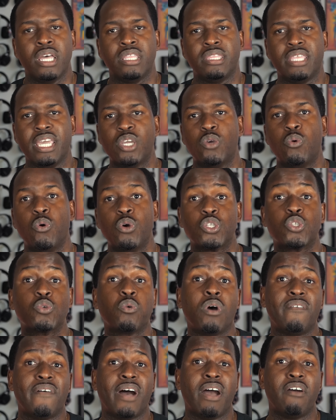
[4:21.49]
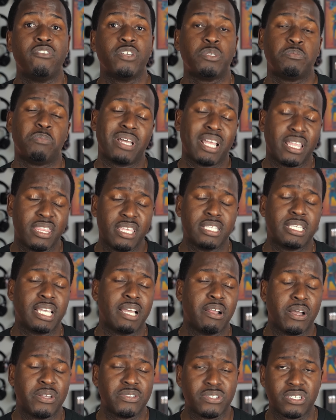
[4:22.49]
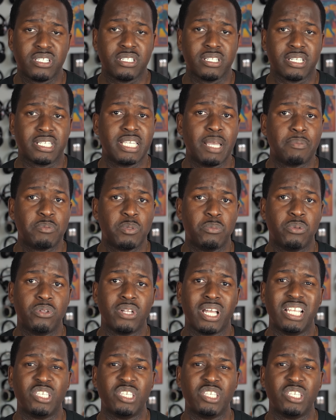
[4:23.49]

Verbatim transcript: They quote 12 hours, but I think 10 hours is still acceptable,